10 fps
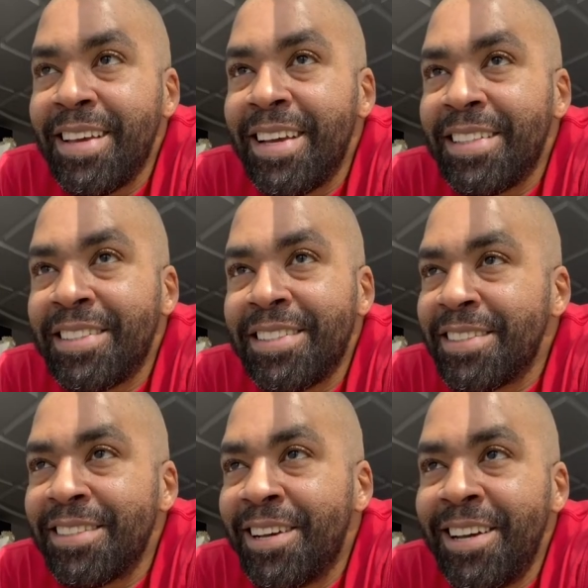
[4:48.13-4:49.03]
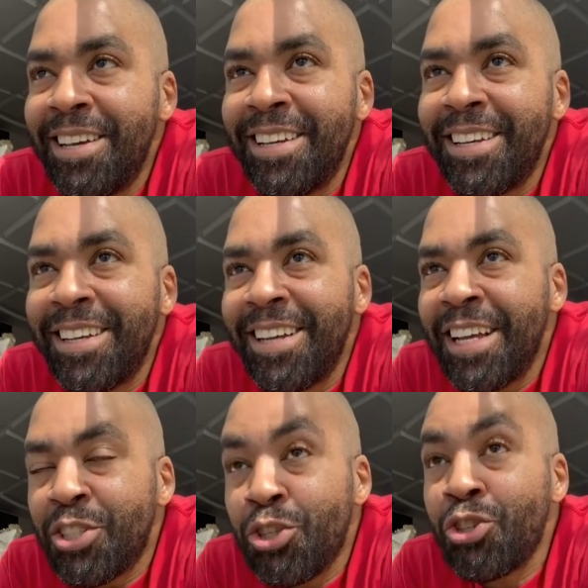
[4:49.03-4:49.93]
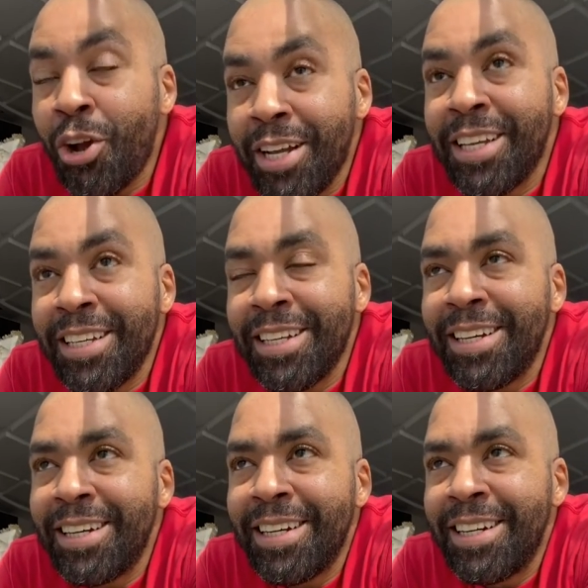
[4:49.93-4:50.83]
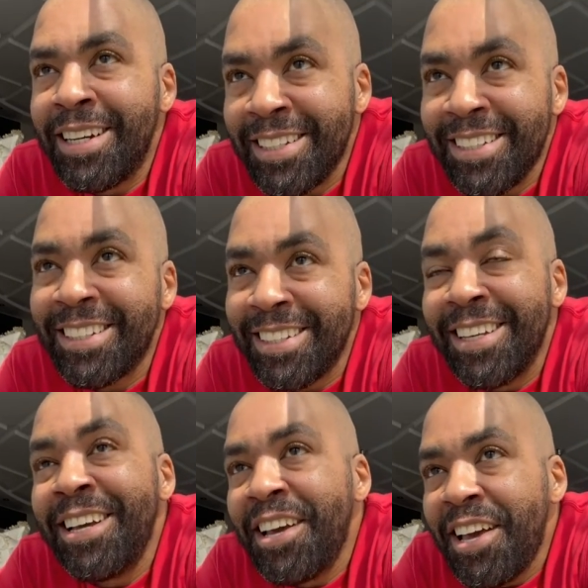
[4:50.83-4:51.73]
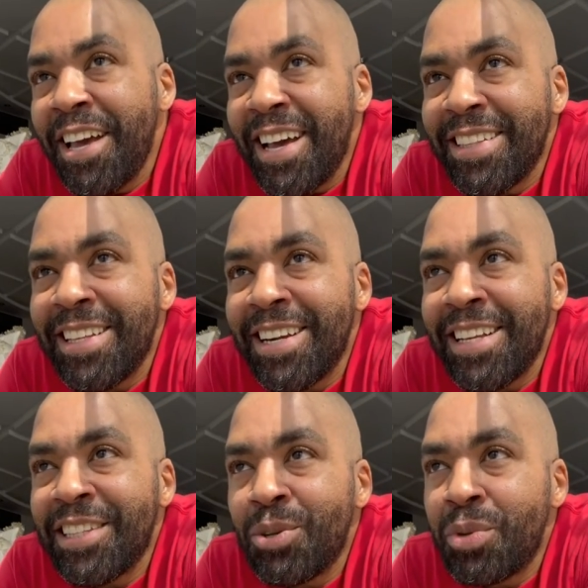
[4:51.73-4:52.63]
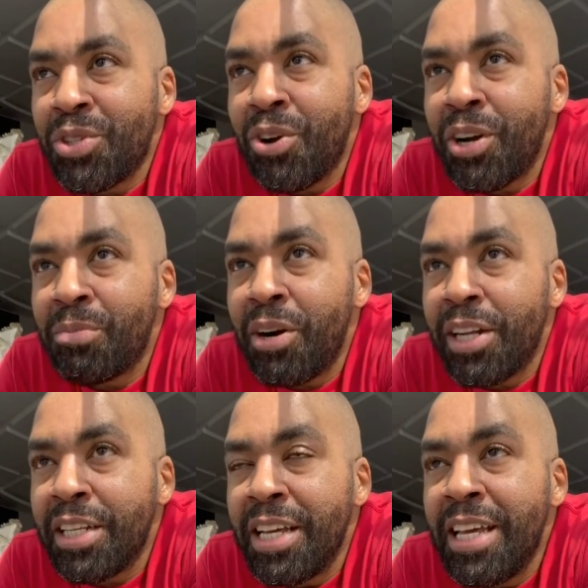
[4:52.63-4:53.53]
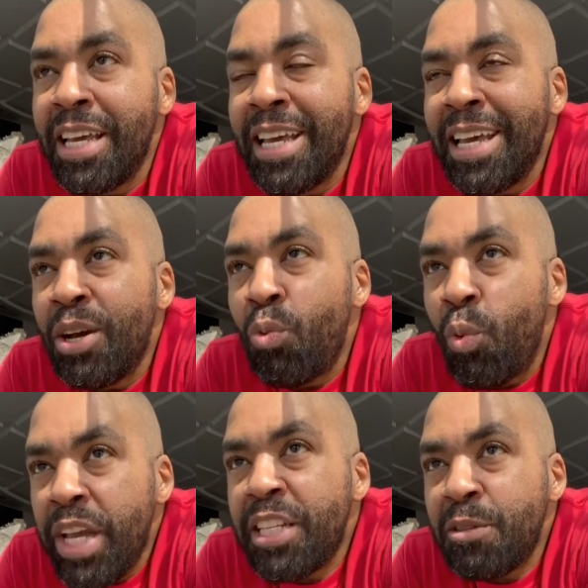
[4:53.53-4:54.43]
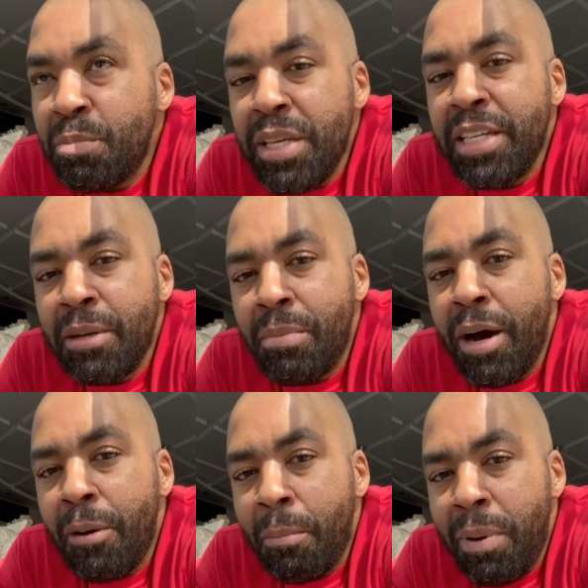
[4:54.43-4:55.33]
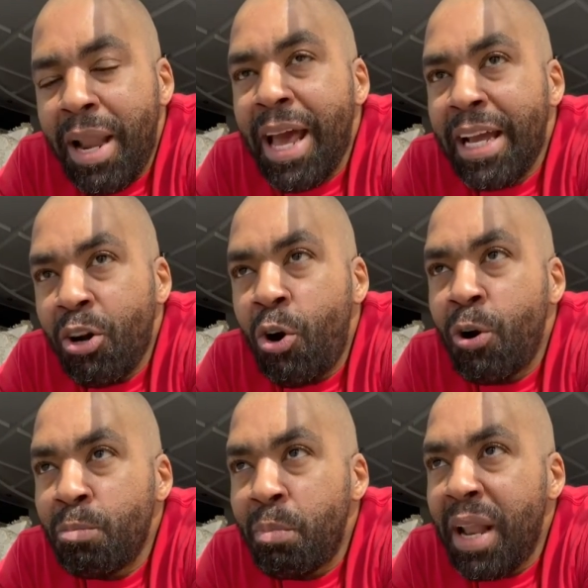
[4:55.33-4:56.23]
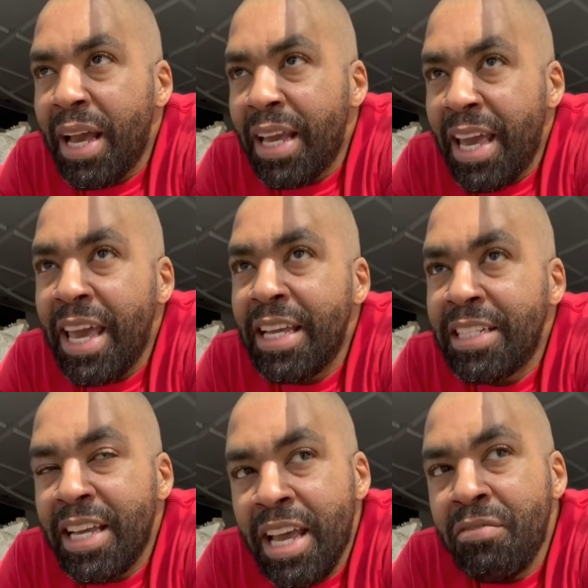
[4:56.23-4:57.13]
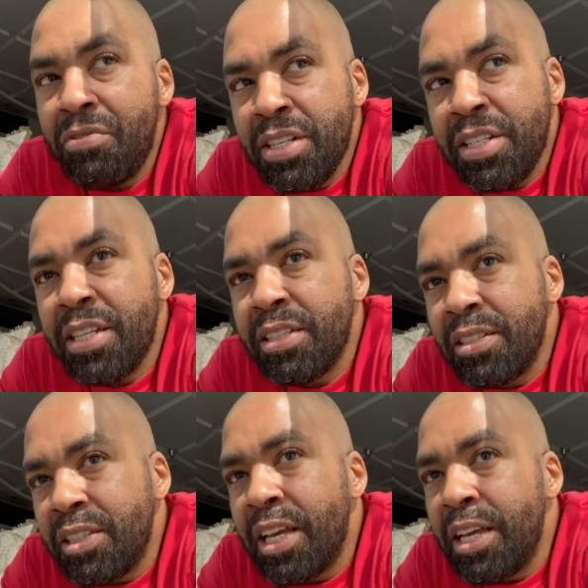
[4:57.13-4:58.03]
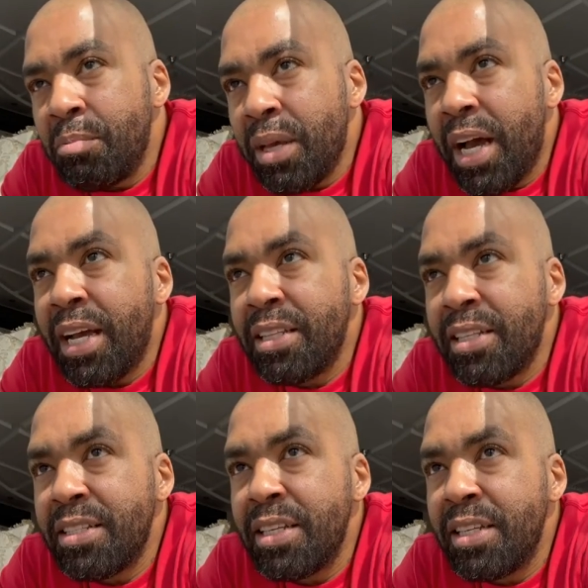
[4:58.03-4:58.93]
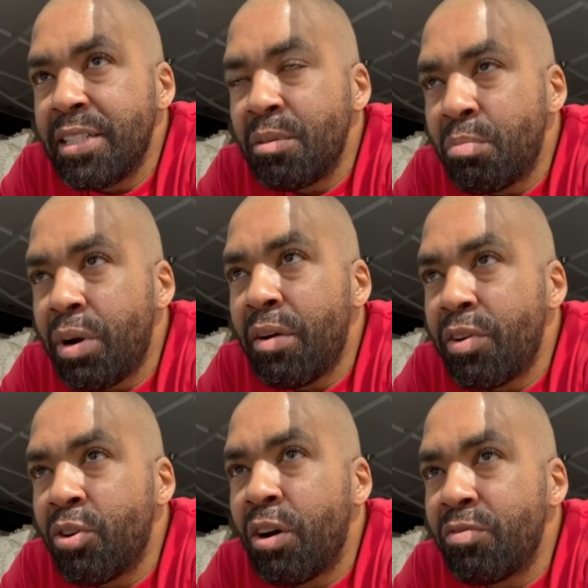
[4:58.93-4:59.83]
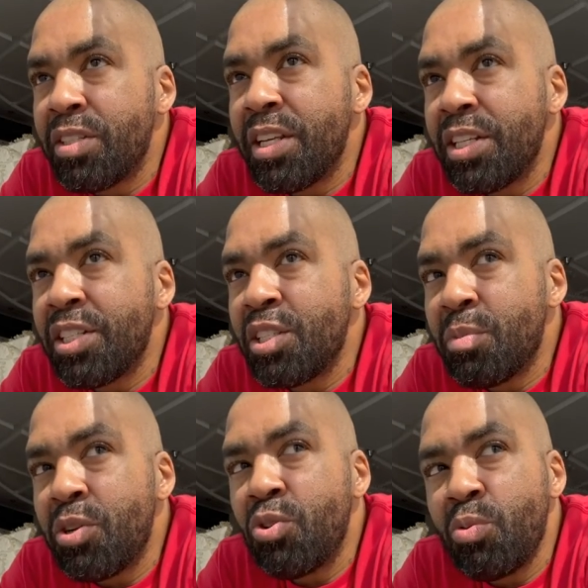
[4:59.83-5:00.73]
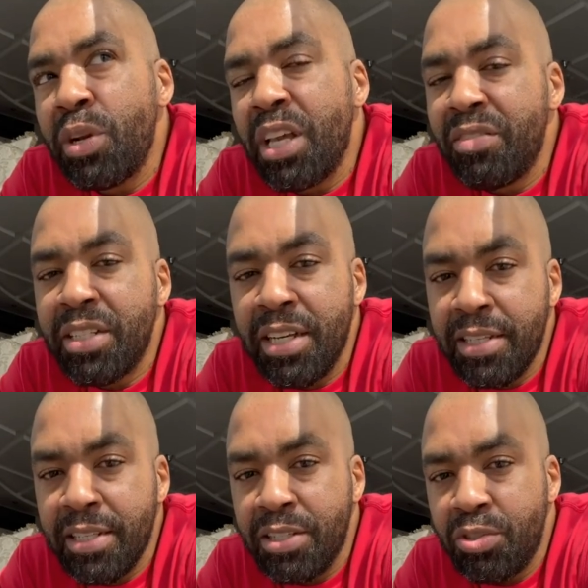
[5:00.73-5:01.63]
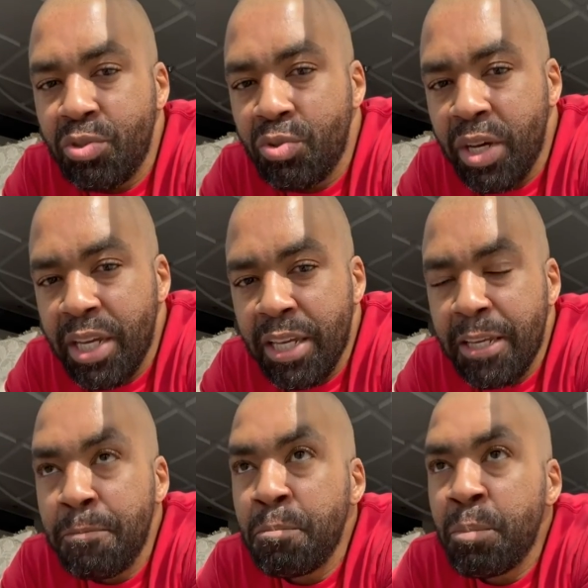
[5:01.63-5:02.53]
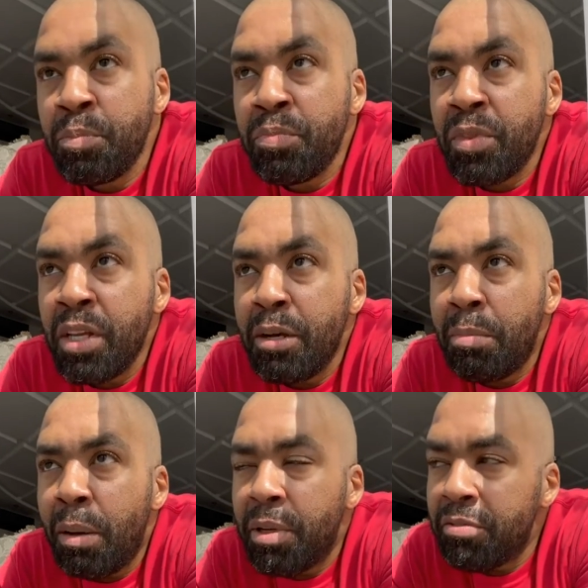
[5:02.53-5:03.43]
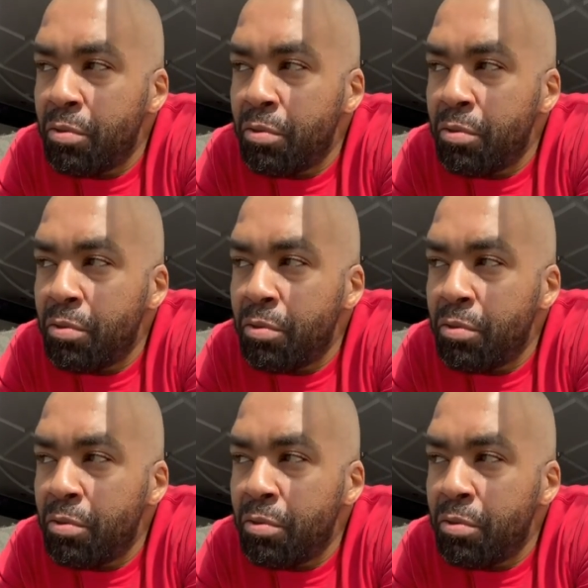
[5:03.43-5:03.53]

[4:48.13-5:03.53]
It's shocking at the rate that we talk about it. We speak about black on black hate every single day behind the scenes in private conversations, but nobody ever takes it to a public